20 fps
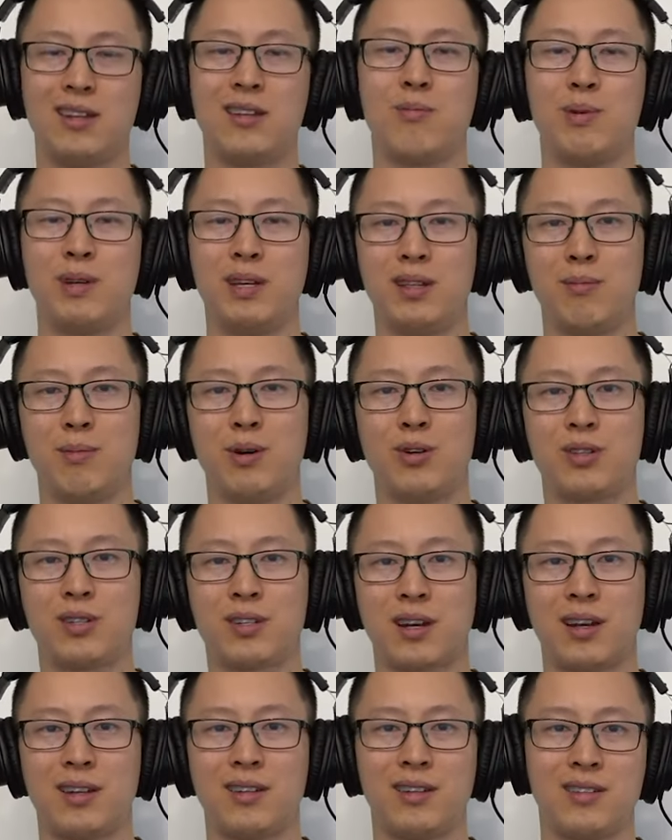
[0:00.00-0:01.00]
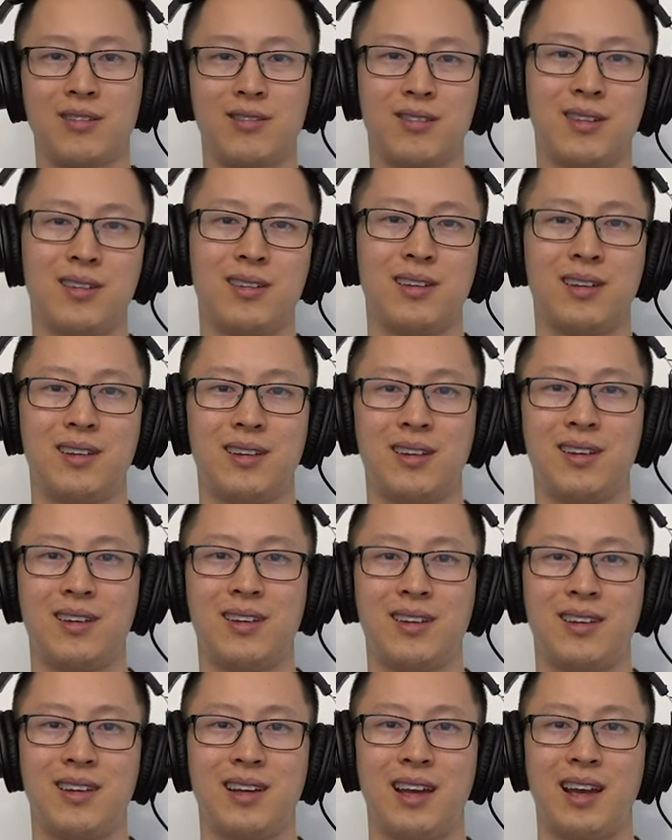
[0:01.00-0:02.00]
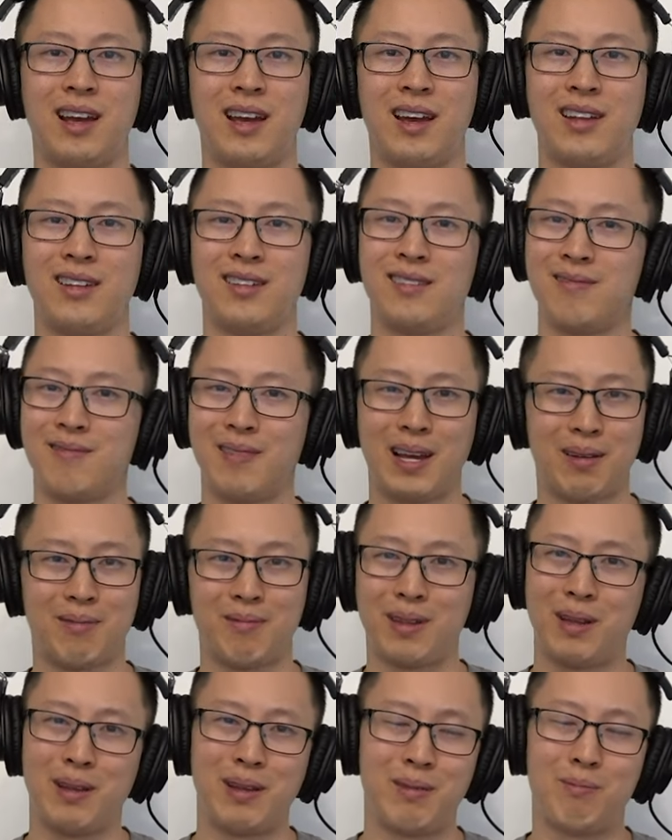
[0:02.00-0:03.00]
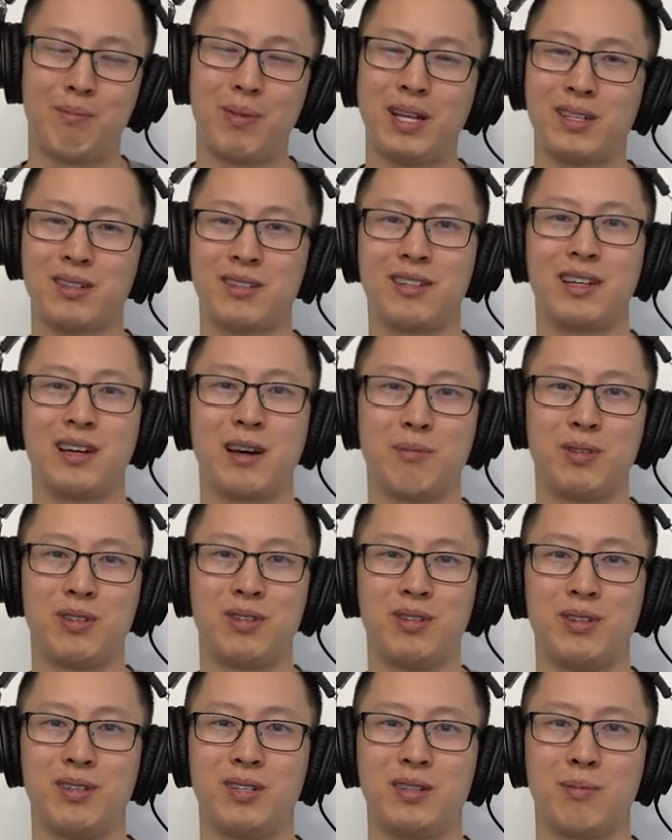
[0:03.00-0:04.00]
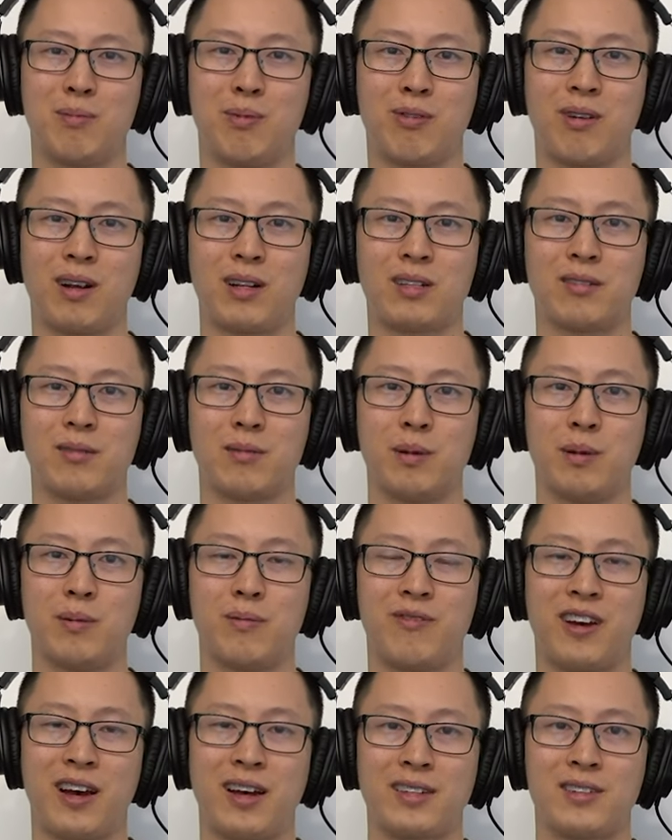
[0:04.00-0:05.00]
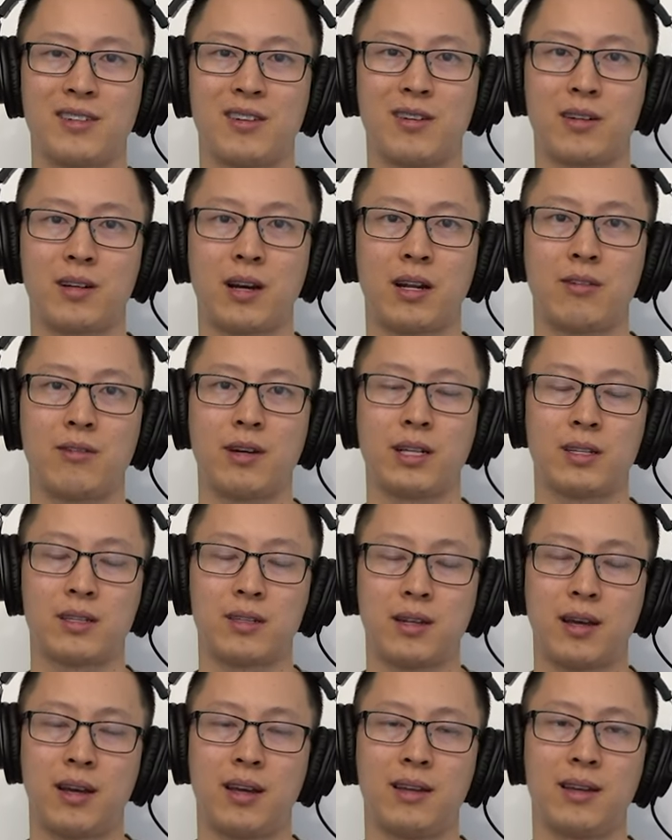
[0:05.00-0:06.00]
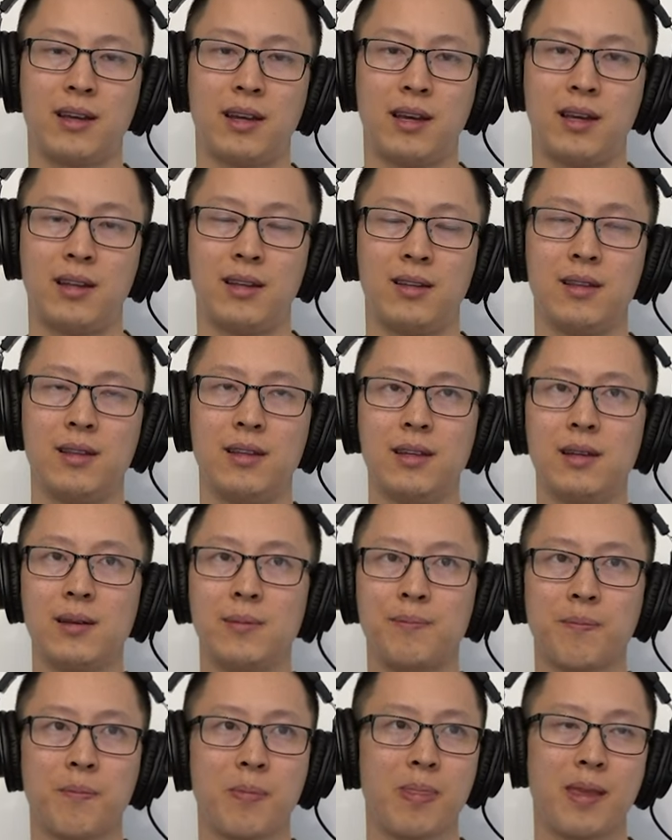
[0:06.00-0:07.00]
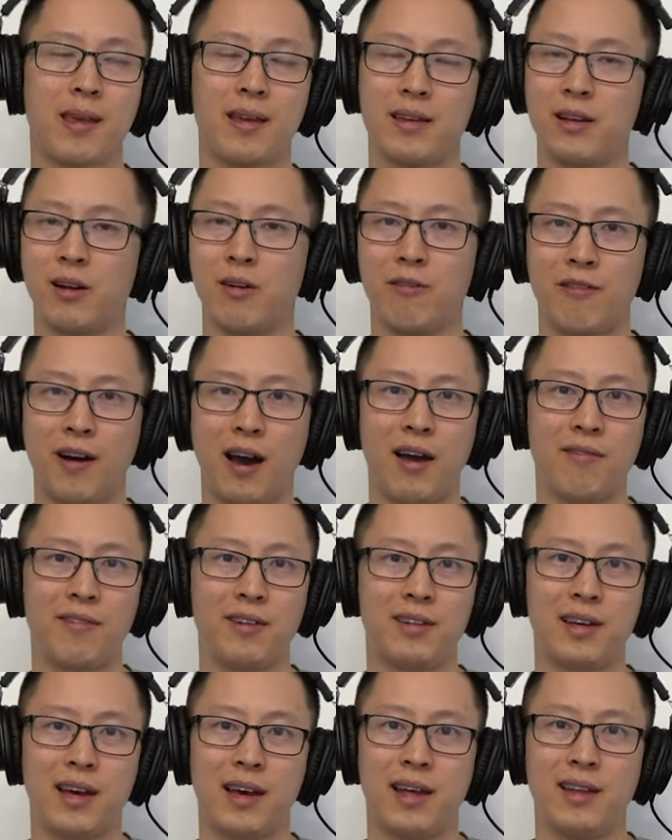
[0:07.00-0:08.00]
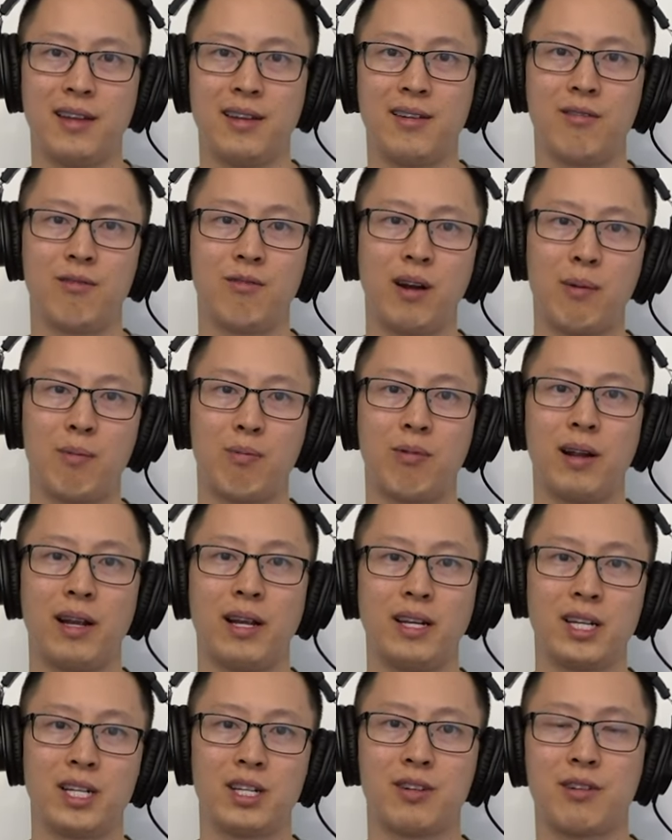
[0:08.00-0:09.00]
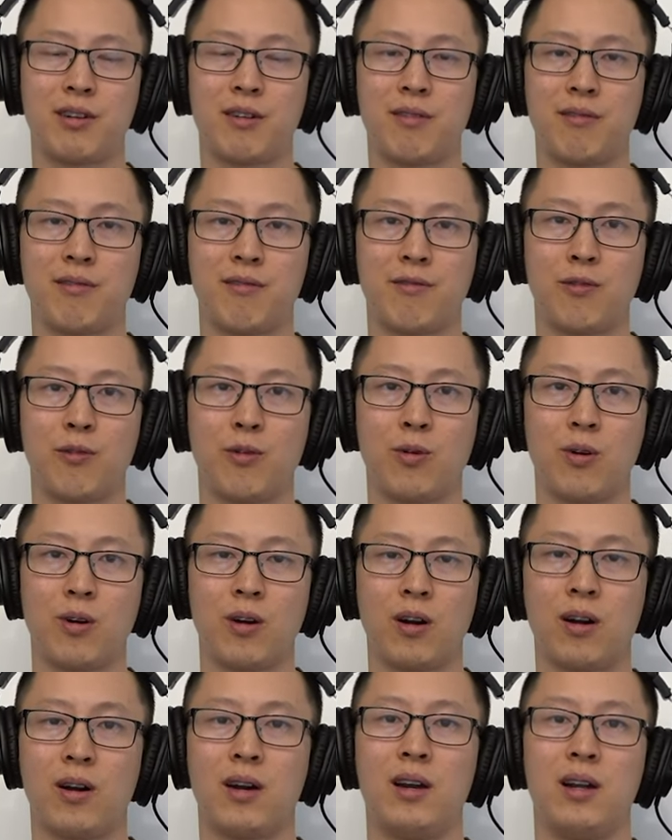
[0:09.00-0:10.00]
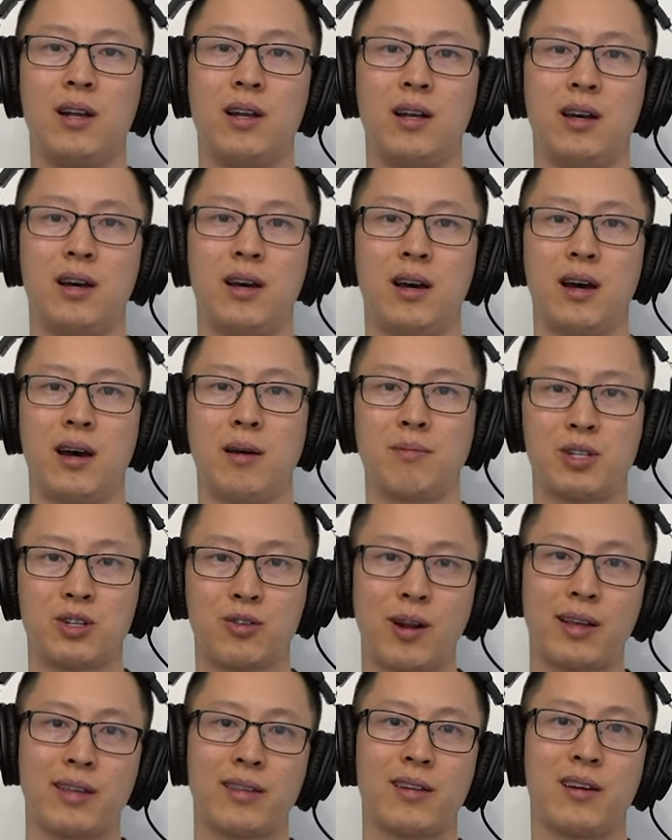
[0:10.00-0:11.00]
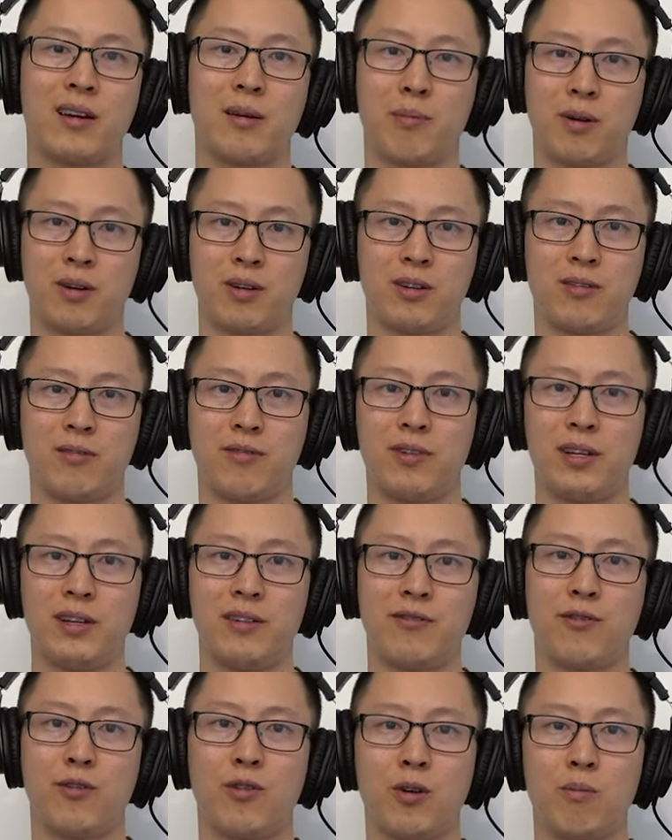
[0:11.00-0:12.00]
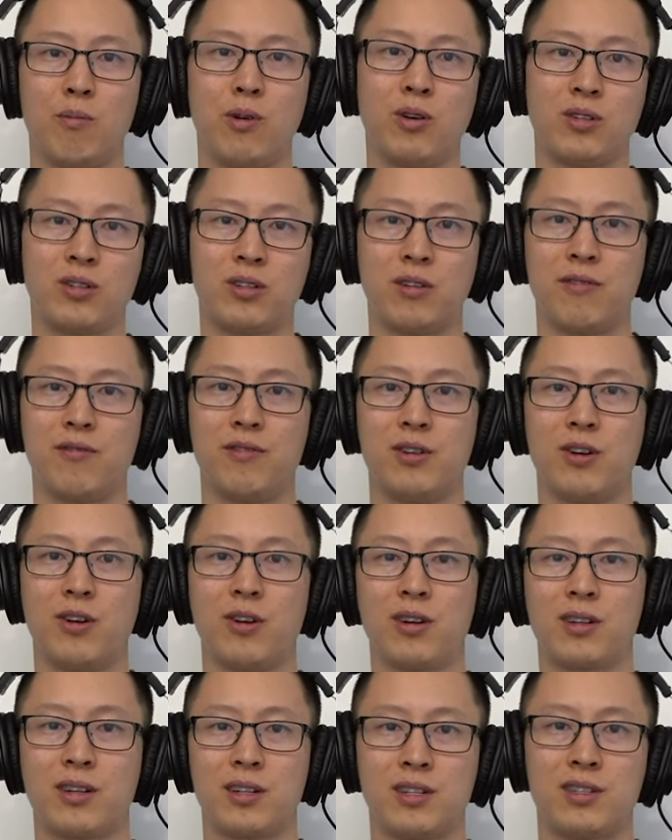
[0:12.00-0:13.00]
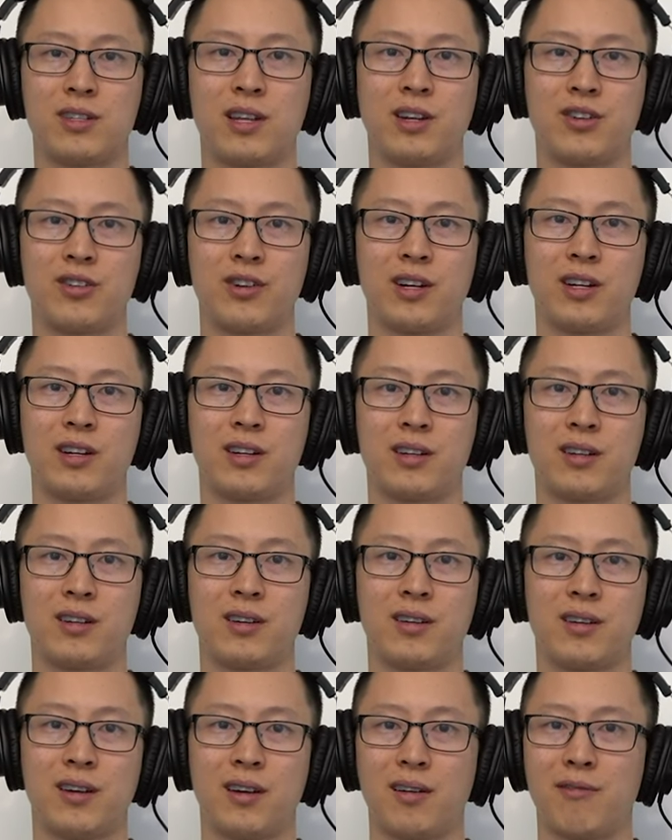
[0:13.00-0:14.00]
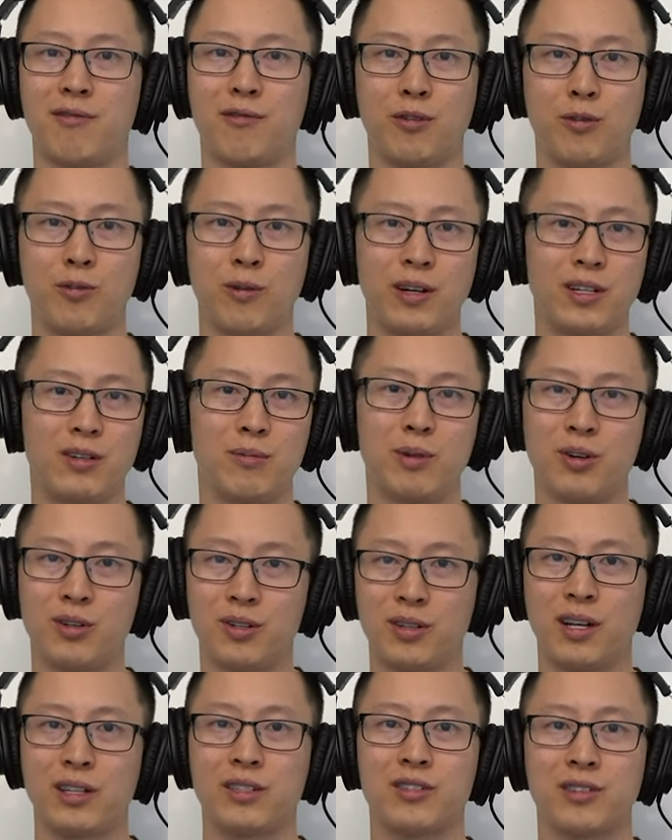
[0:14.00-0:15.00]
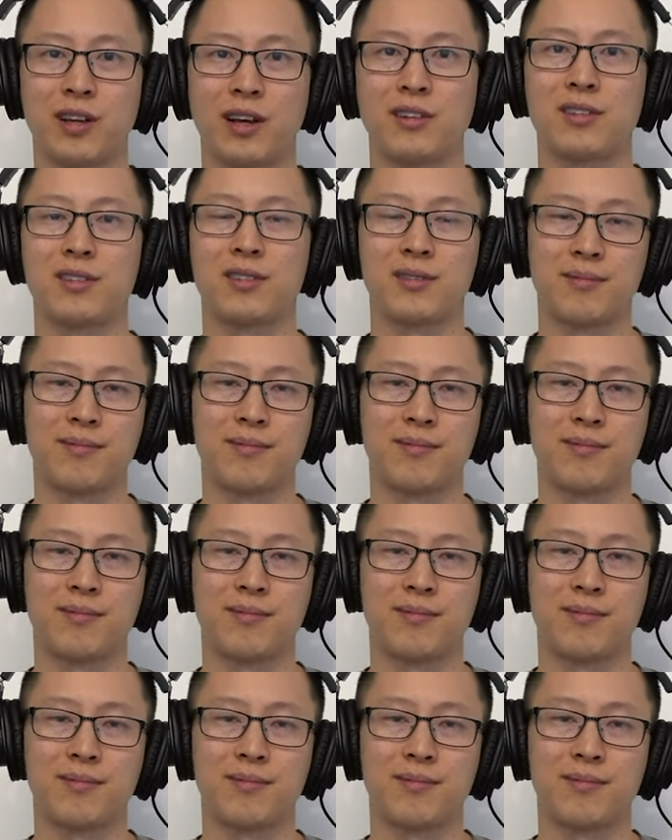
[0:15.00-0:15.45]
to be the most ideal. And yeah, it basically helps you to progress a little bit faster, kind of like staying in the, you know, five to ten rep range for um, strength and hypertrophy for most of your concentric uh, full range of motion exercises.